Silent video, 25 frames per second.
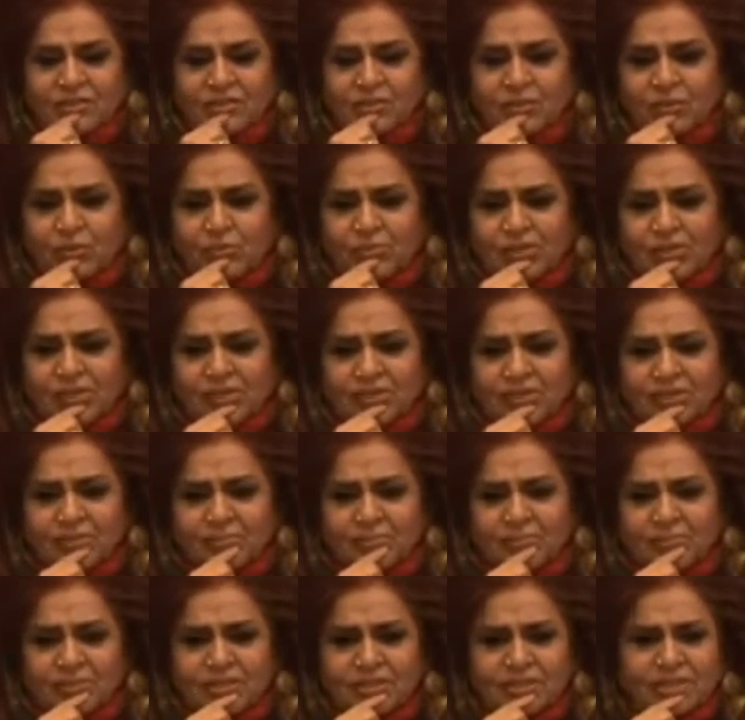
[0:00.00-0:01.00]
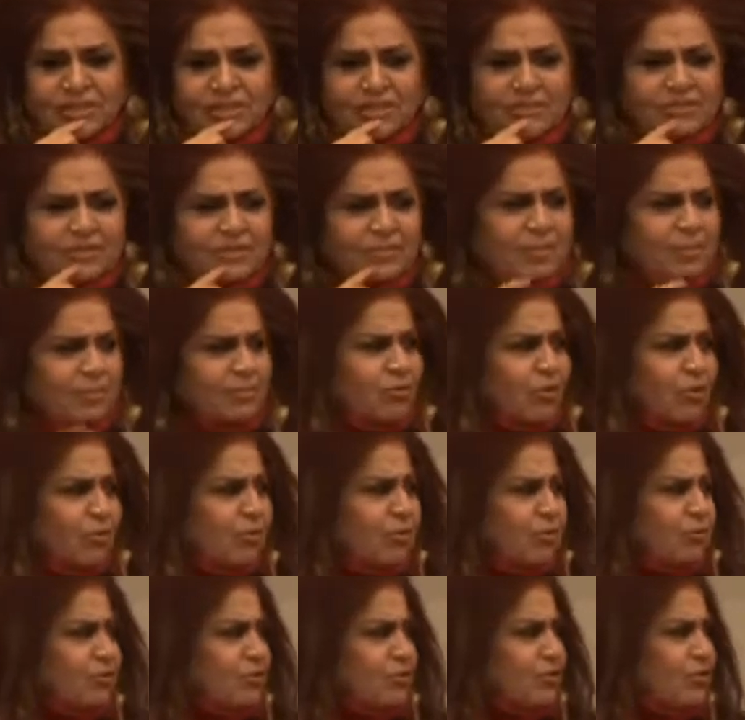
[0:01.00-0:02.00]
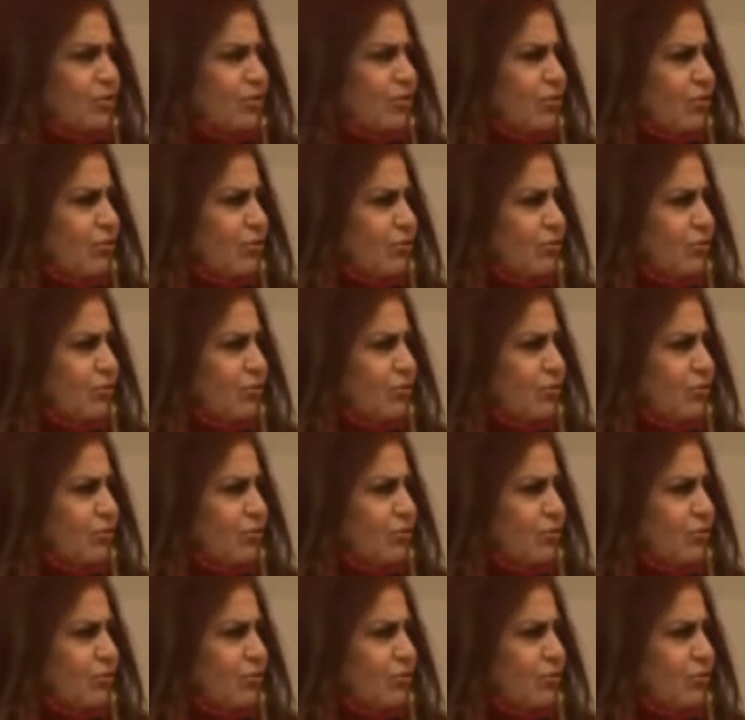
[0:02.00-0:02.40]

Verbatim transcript: told me there's a princess a very big problem with your